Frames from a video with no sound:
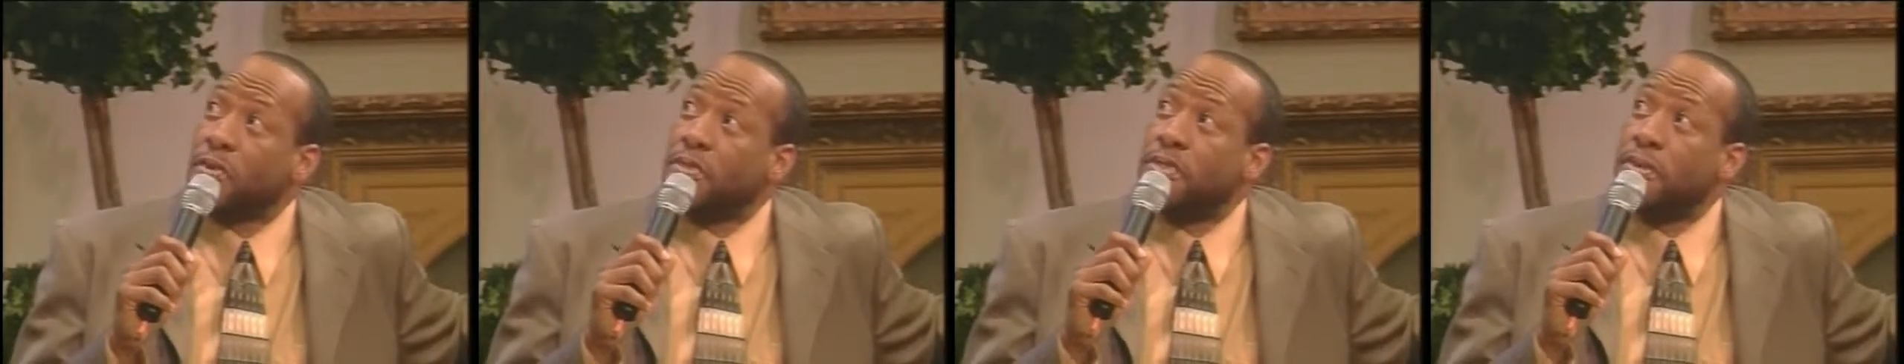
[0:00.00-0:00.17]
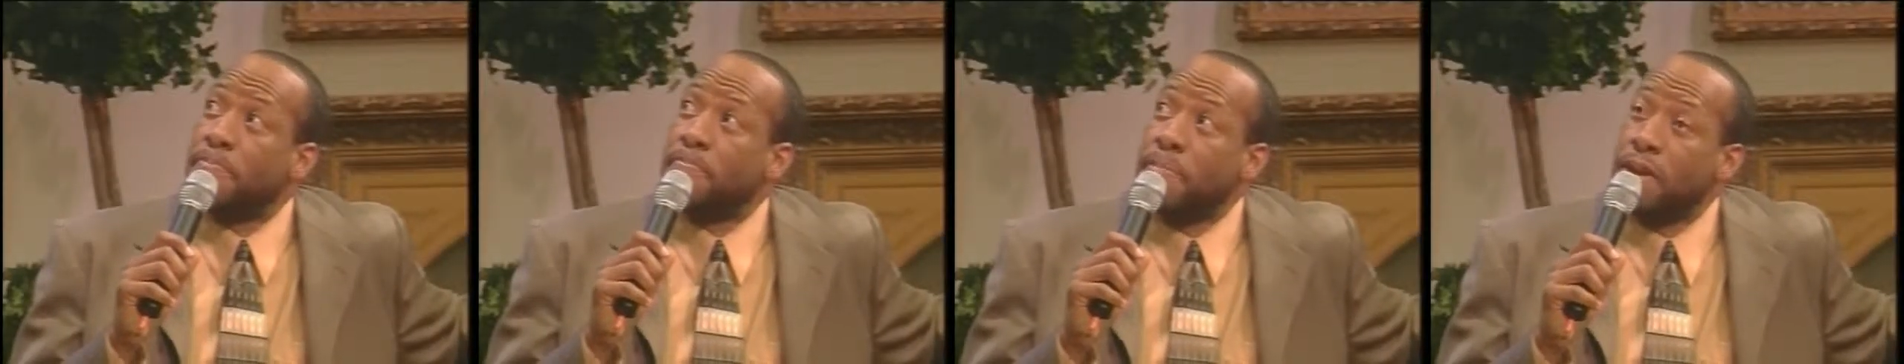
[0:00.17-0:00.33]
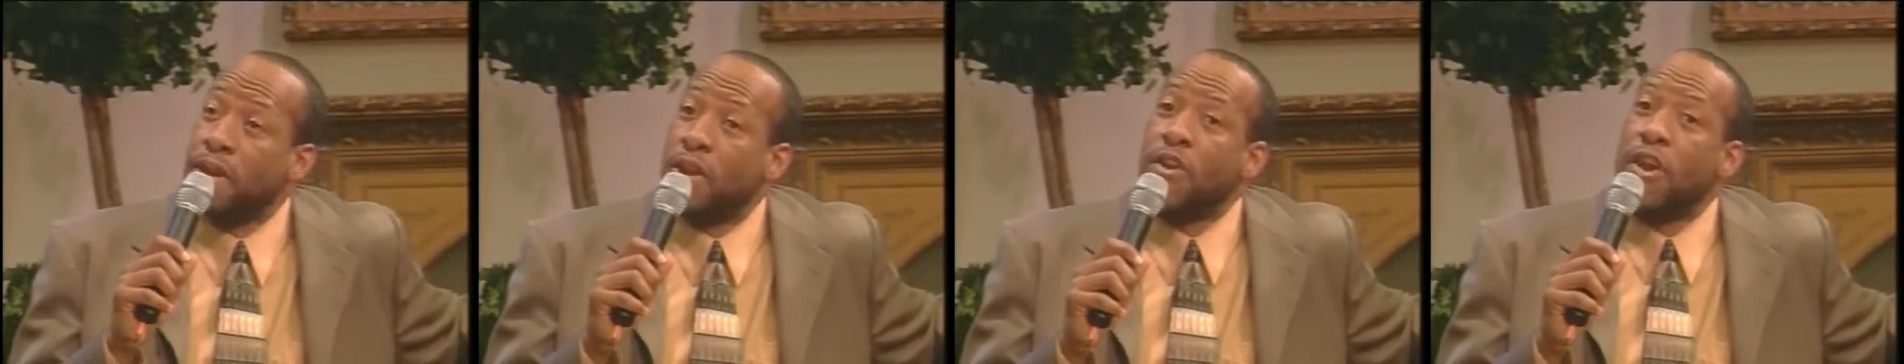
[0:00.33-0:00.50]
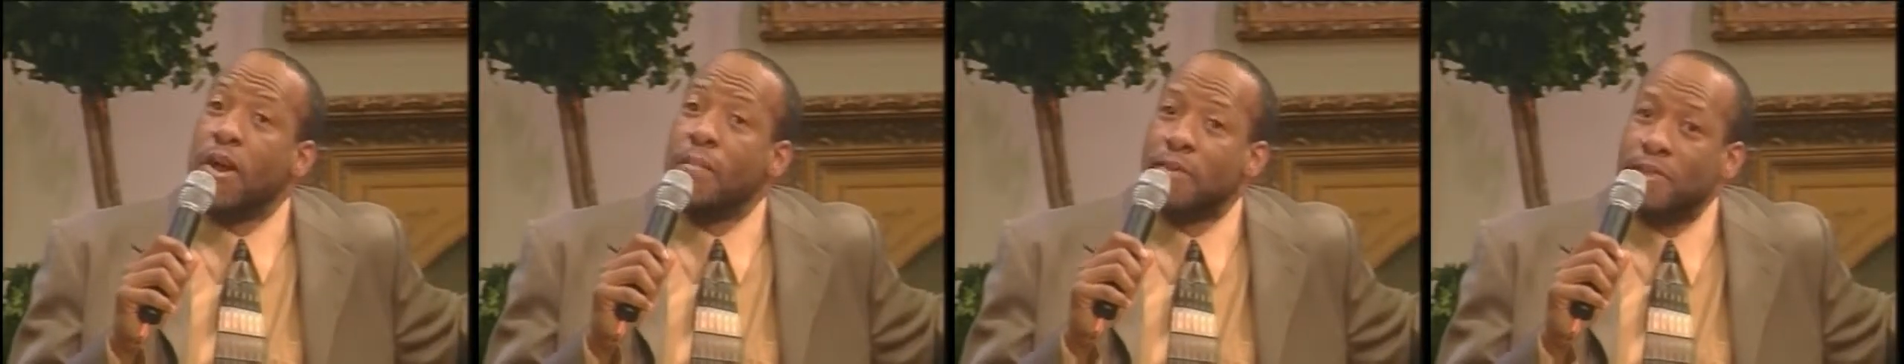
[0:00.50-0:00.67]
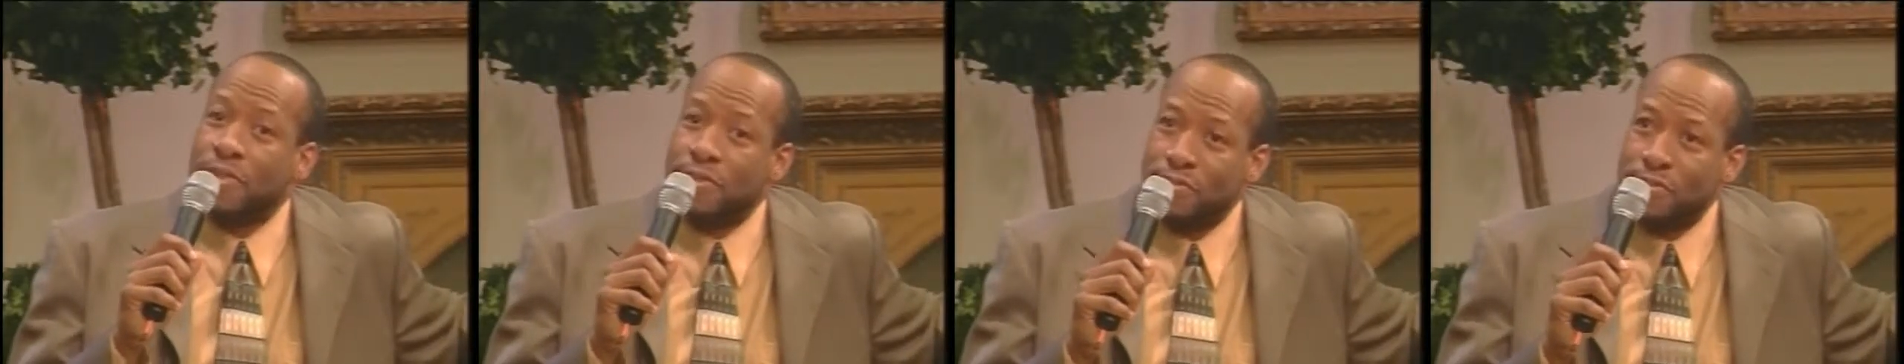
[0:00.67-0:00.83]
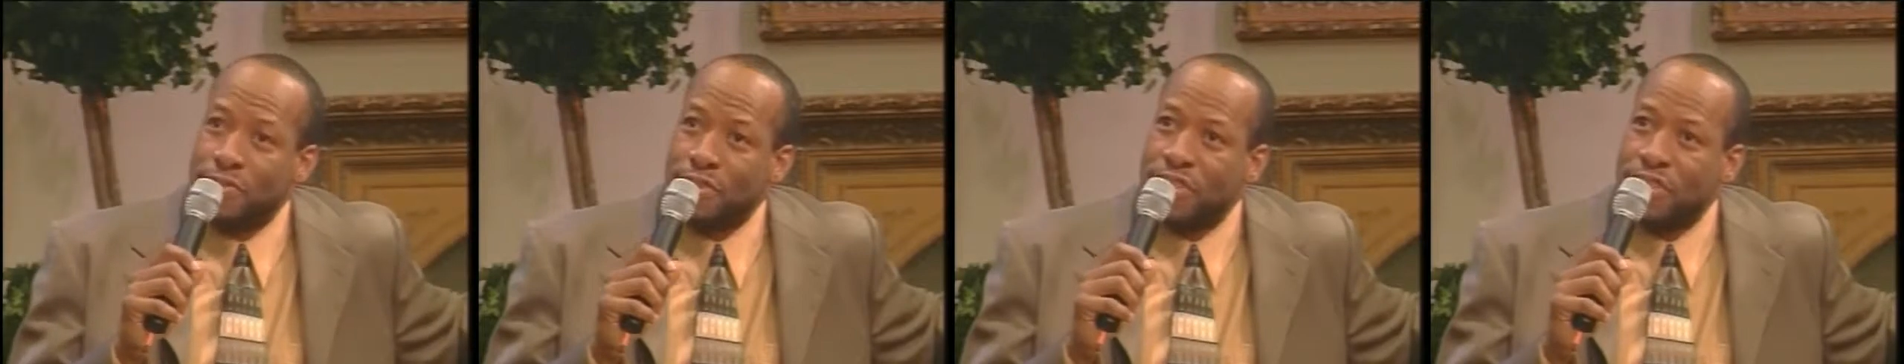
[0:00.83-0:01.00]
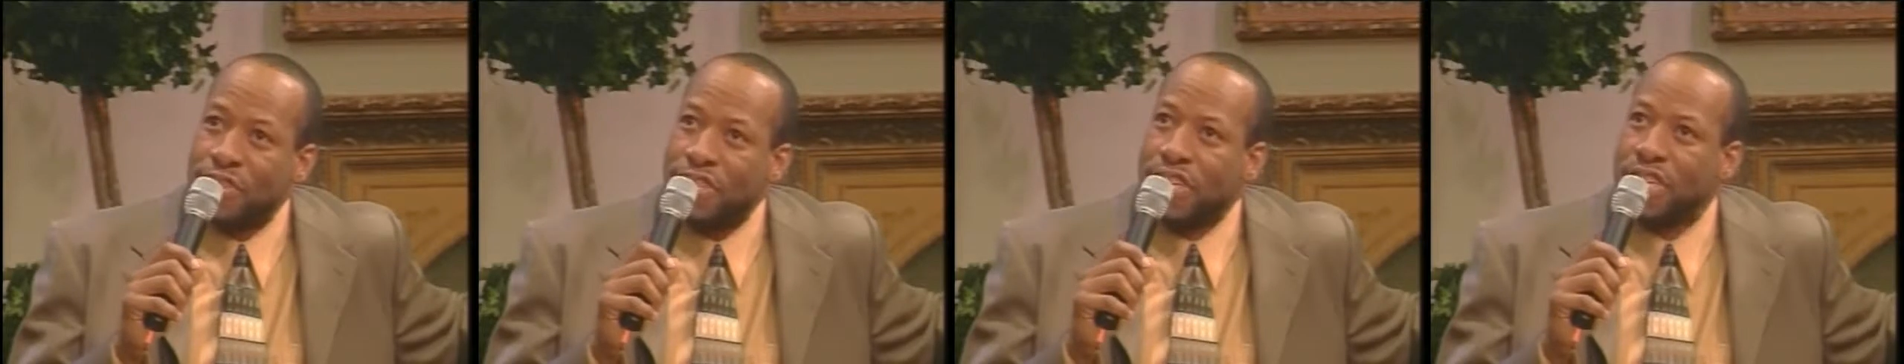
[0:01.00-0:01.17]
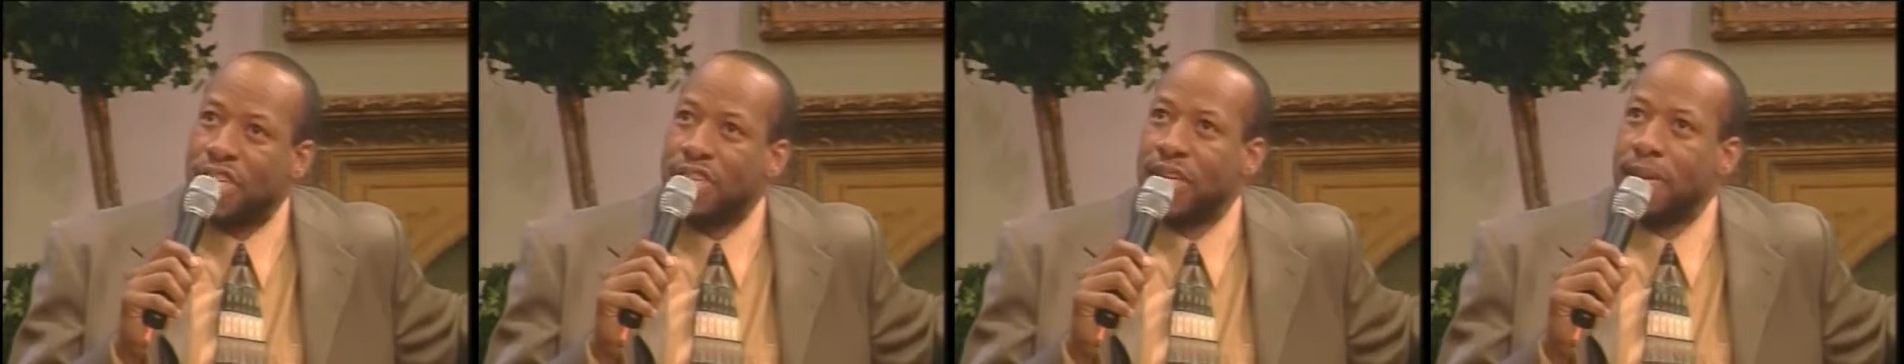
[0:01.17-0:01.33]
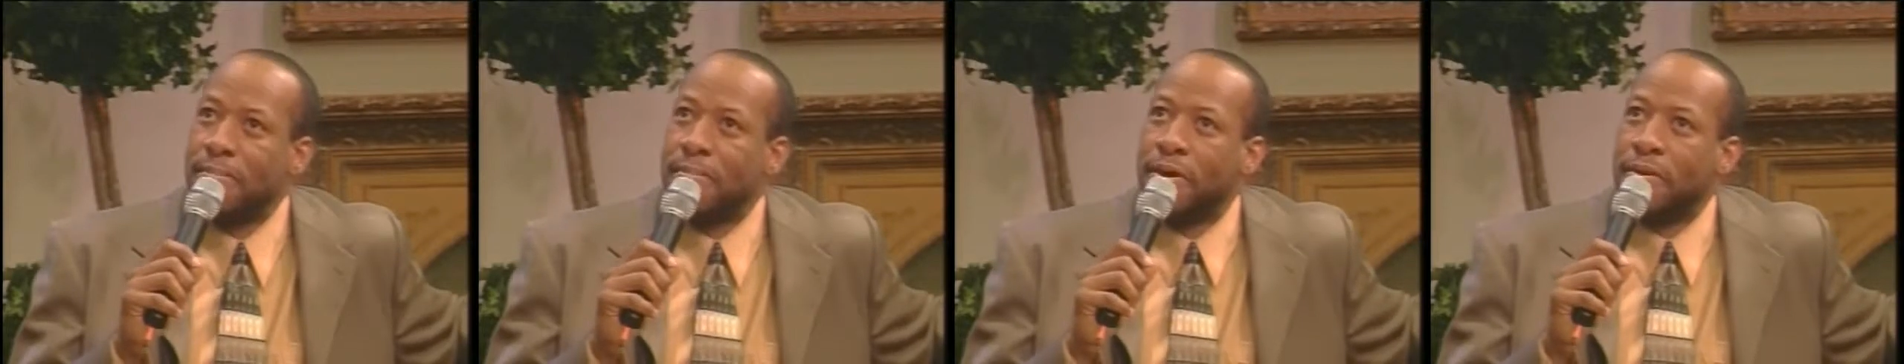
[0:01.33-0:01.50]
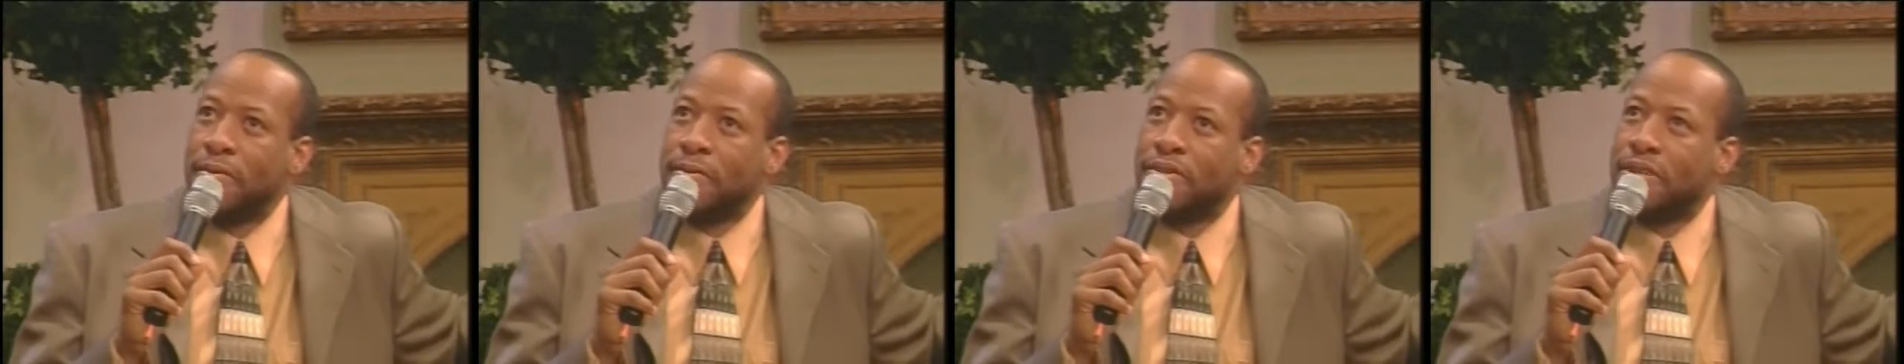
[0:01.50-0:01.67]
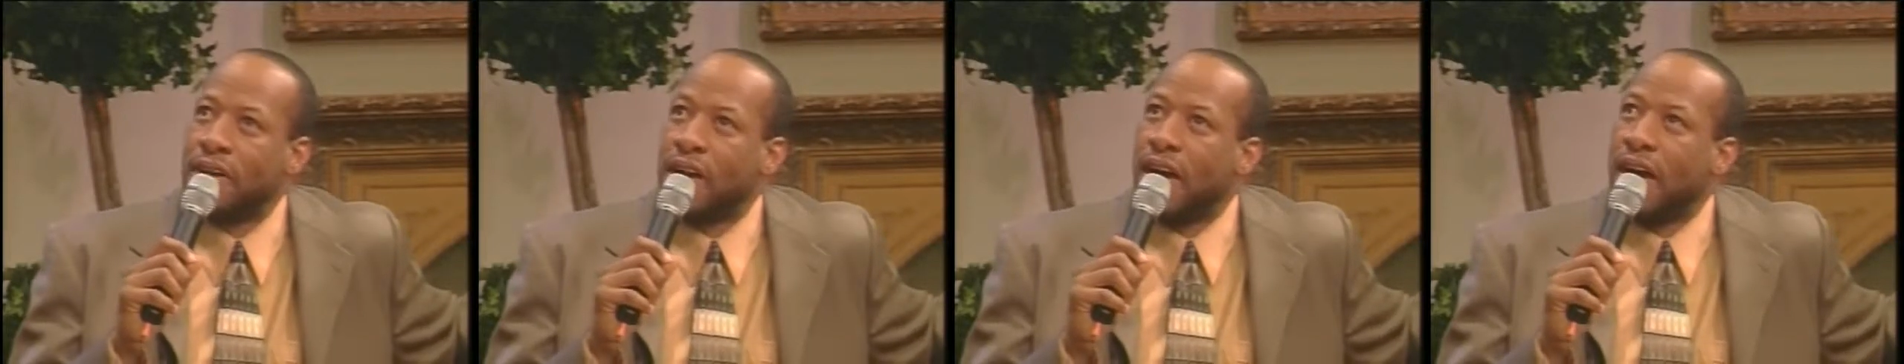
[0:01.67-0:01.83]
with the Billy Graham Association about